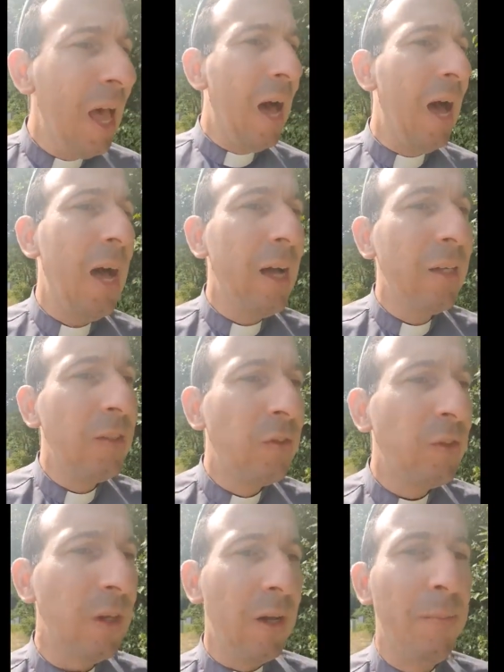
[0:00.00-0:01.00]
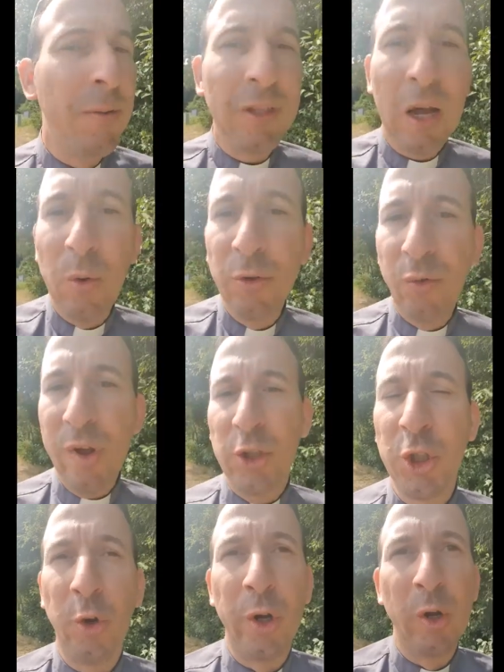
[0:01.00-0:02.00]
But I want to
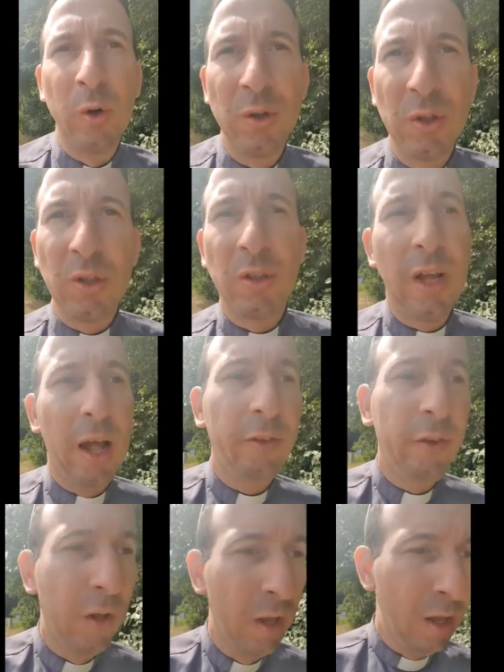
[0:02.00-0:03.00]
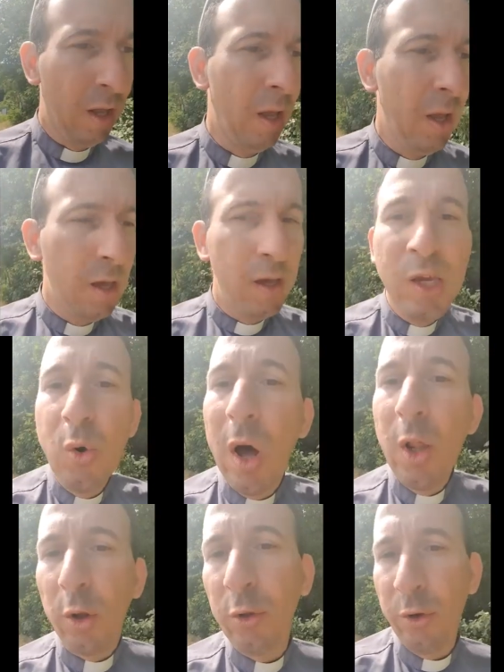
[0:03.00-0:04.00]
reassure you that you
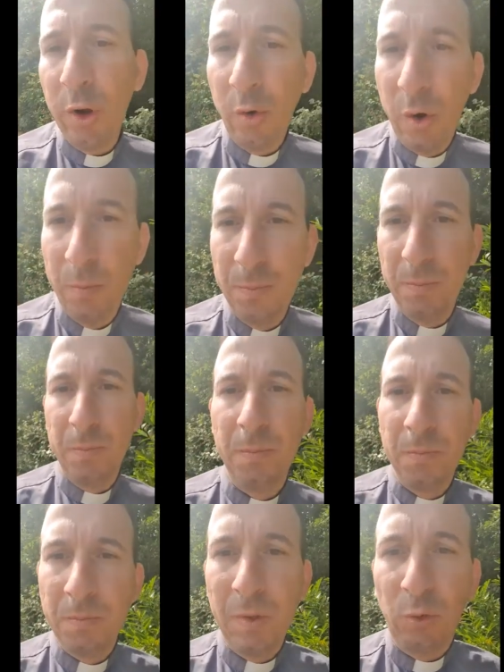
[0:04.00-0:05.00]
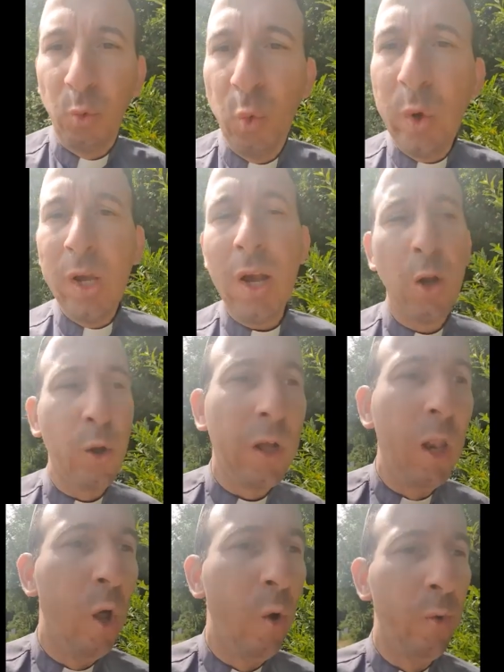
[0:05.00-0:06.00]
are not on your own, that we are not
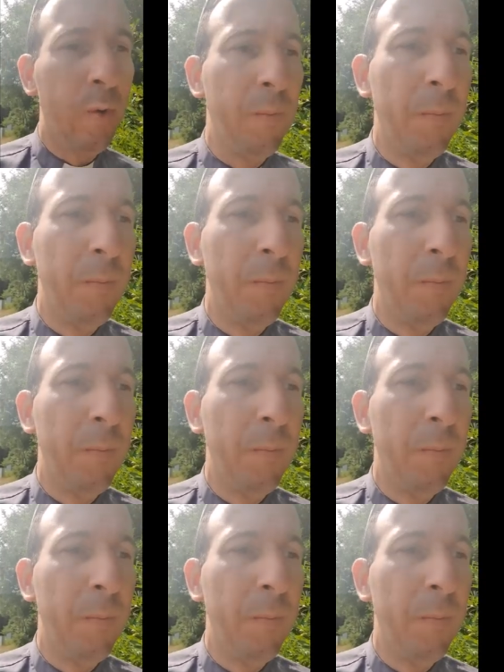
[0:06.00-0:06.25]
alone.